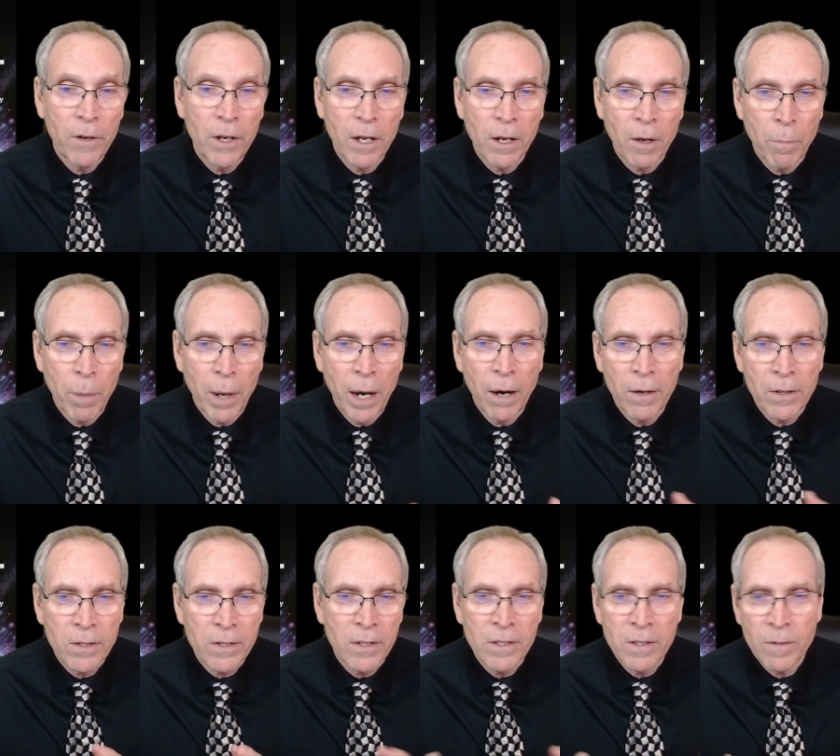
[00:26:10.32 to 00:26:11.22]

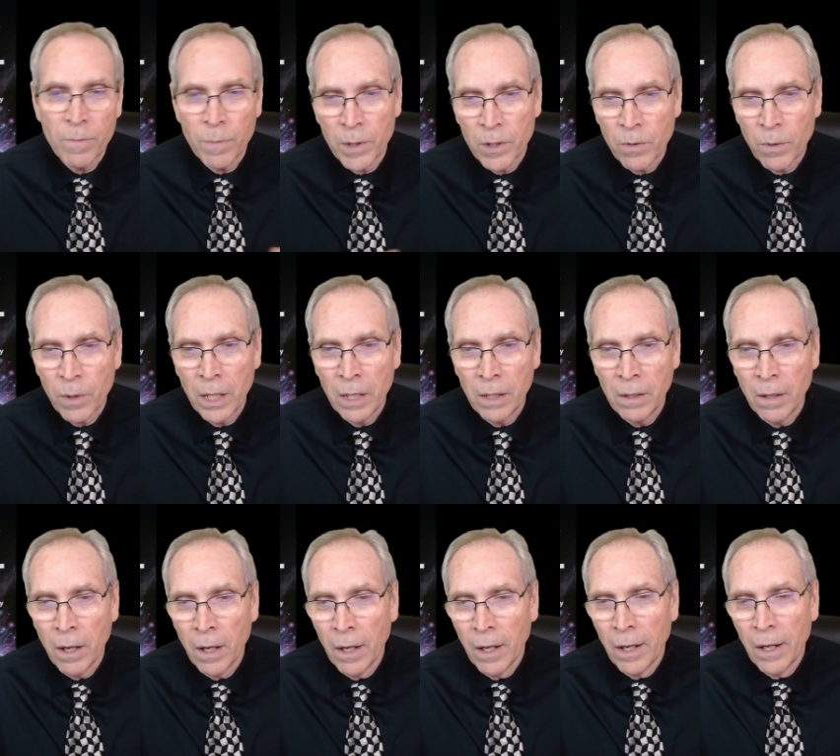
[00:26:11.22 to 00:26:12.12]
comparisons between
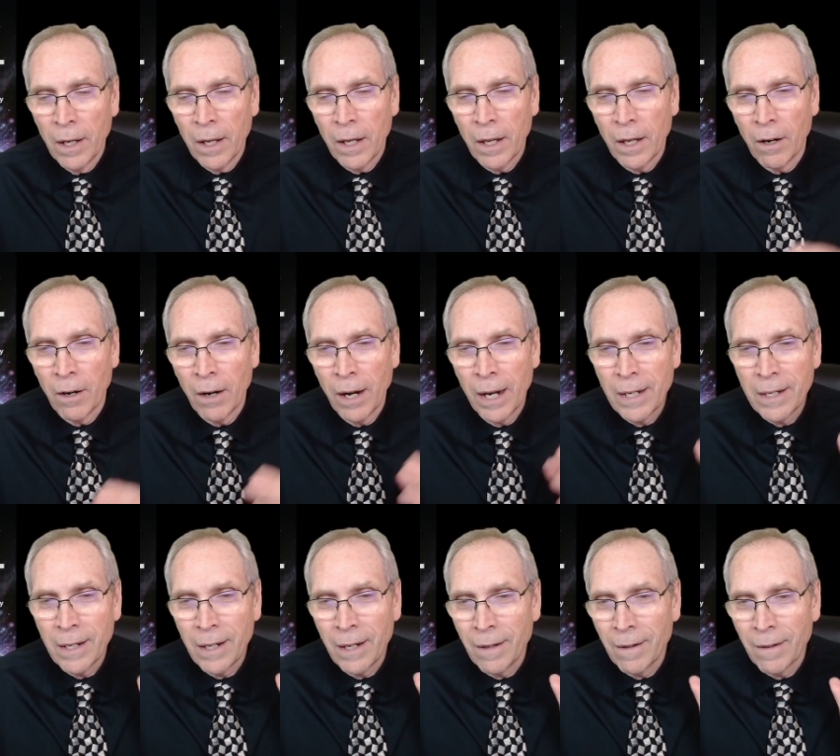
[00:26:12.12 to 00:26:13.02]

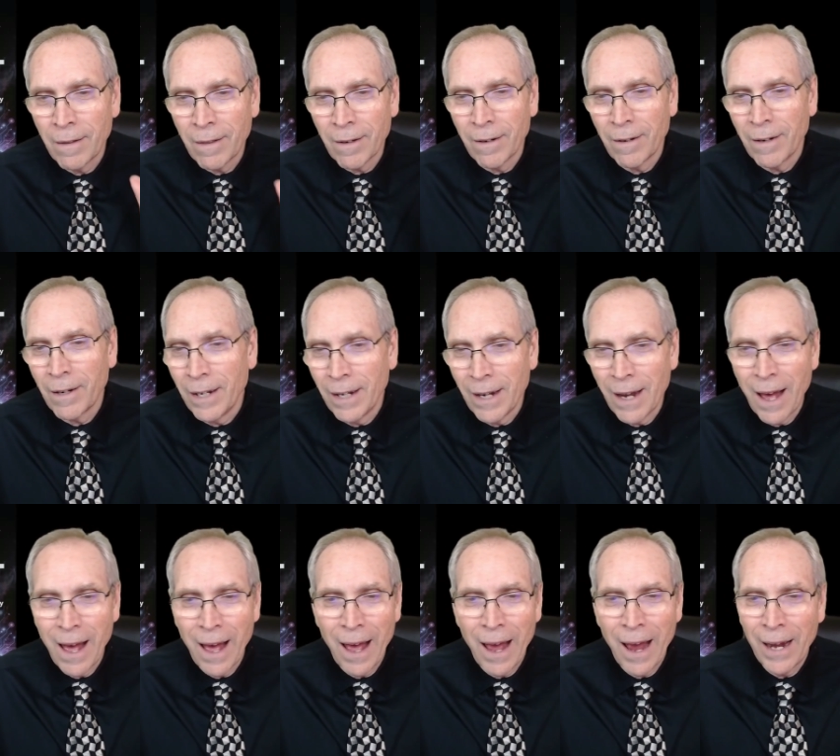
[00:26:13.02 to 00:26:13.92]

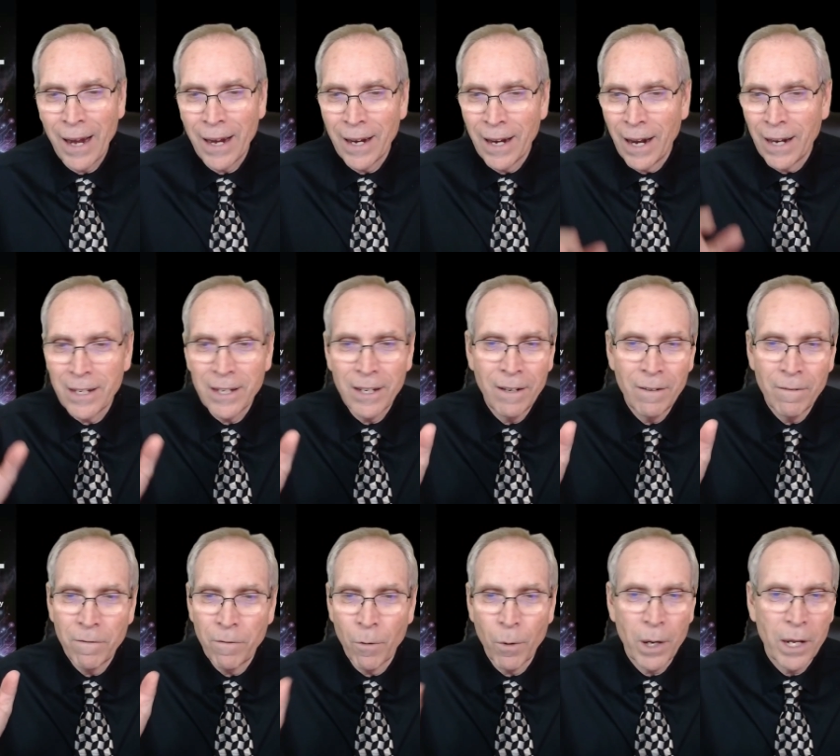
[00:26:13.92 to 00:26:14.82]
1939 and
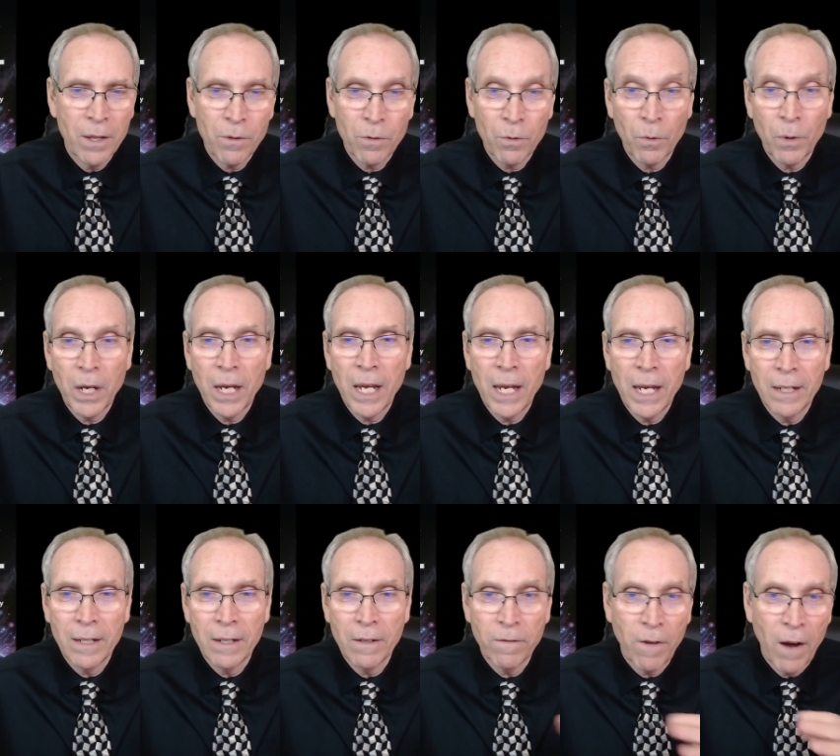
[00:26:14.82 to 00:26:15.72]
1943
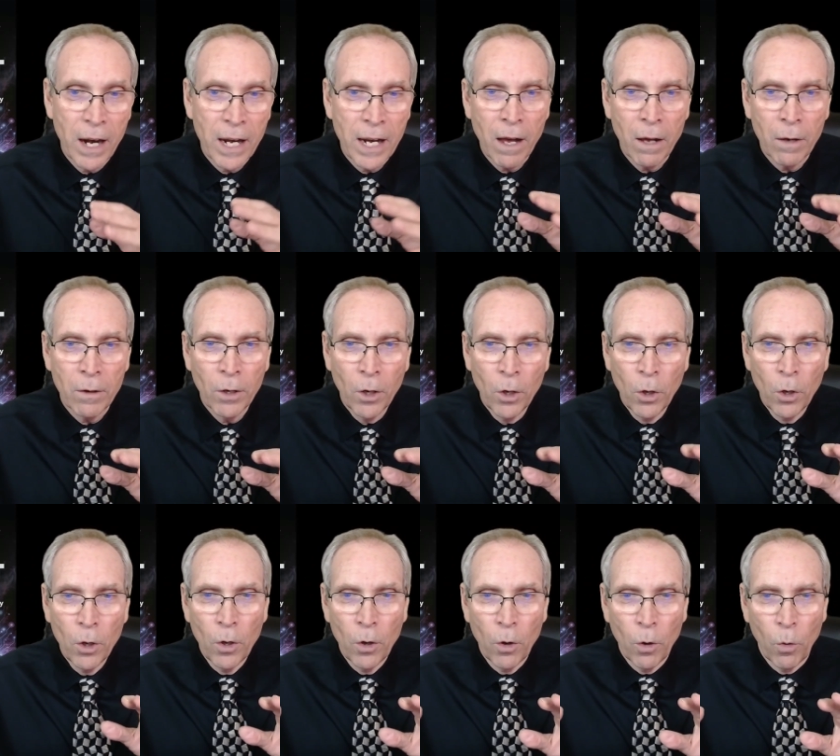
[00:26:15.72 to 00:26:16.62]
to find out
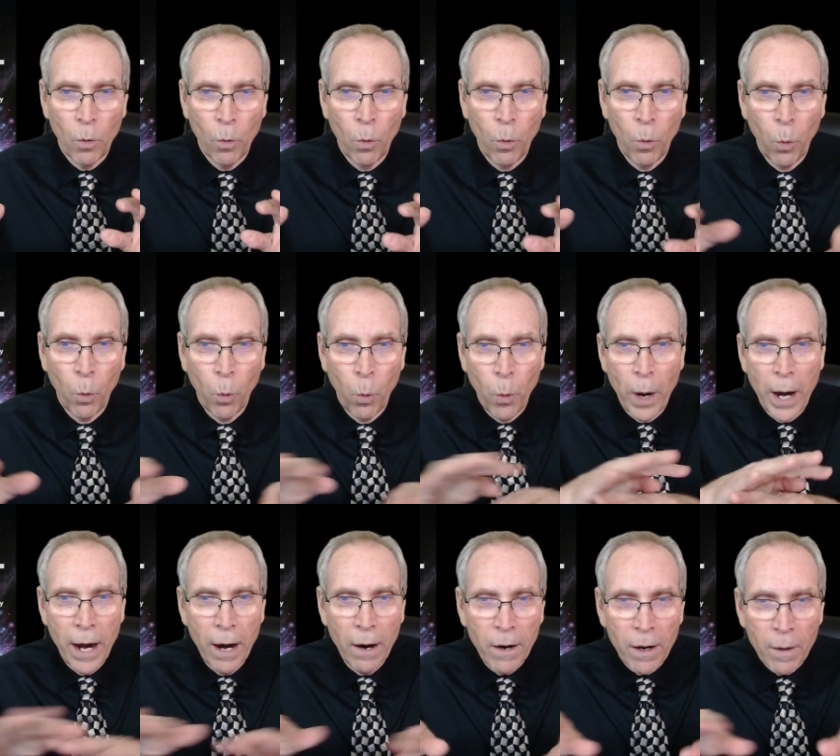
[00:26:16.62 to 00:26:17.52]

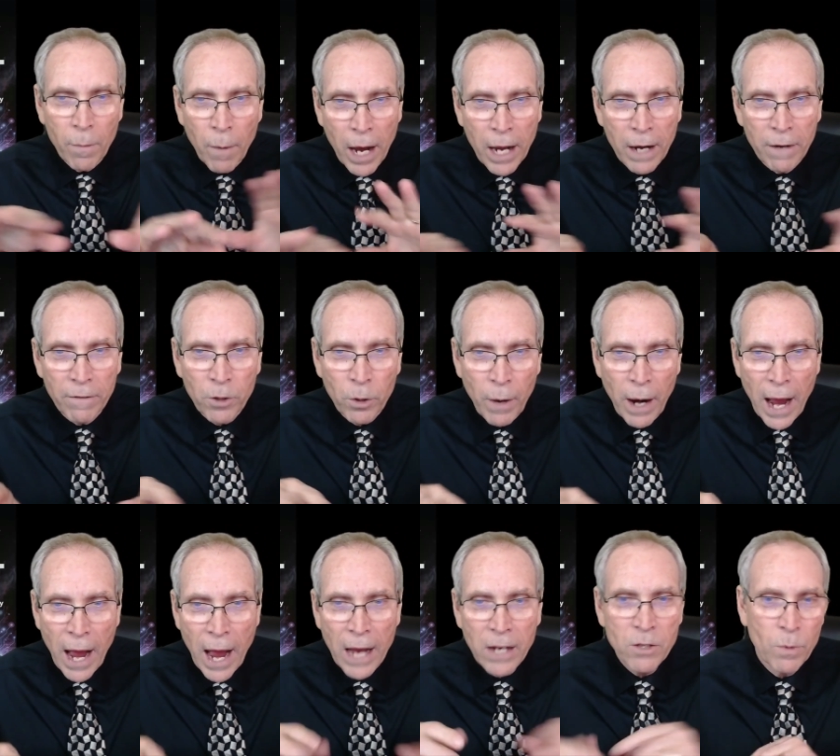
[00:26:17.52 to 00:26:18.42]
where it might have
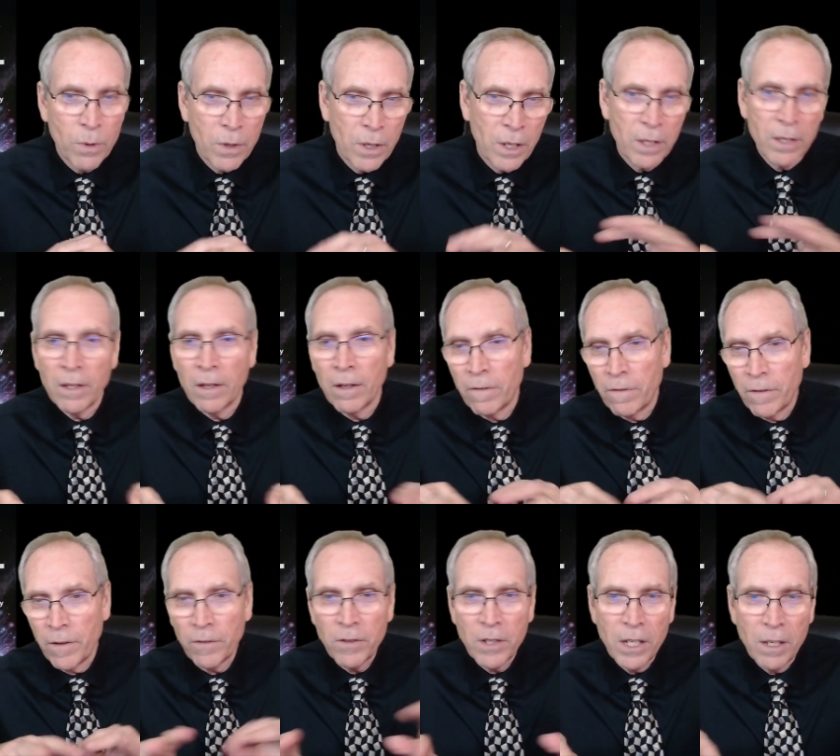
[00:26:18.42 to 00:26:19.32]
crashed within the
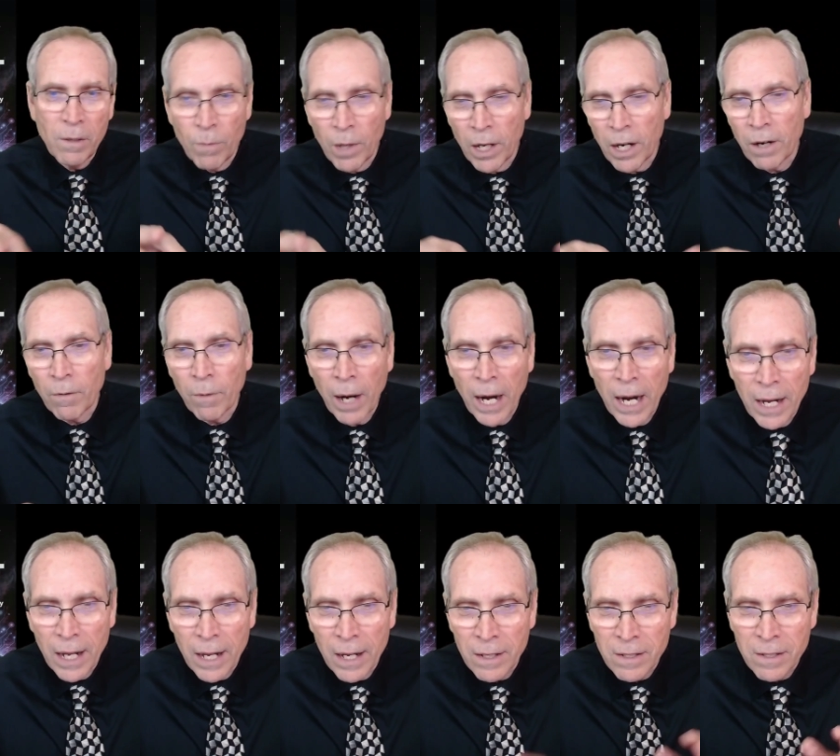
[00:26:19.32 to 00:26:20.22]
15-minute
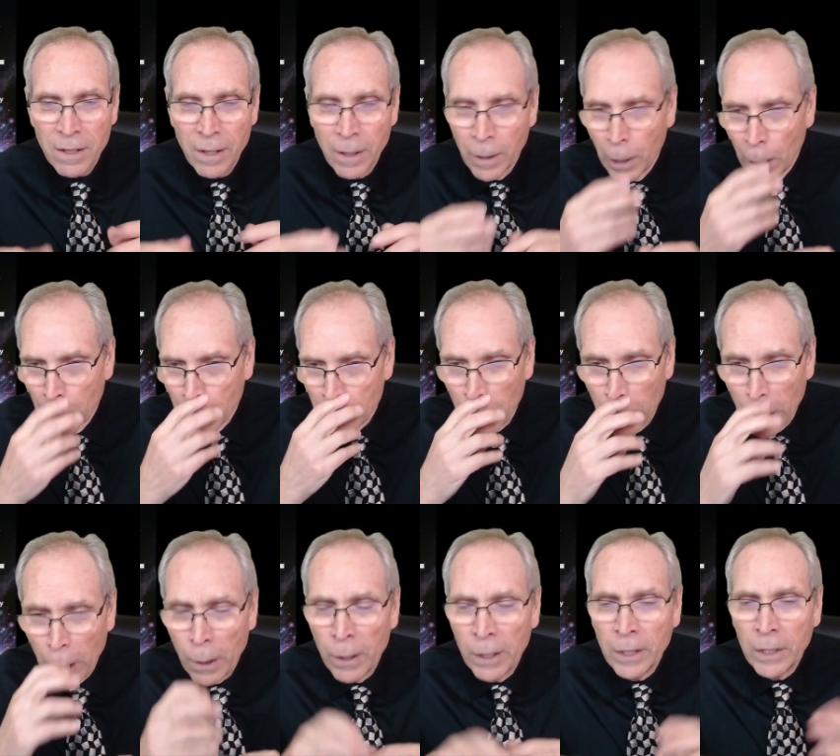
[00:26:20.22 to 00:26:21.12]
radius. So
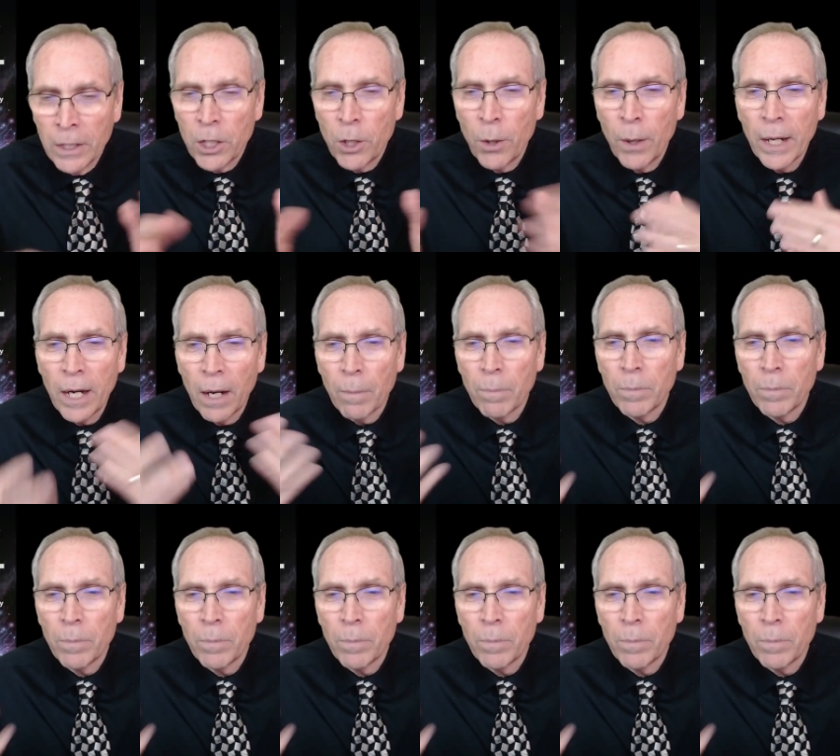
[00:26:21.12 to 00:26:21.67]
you end up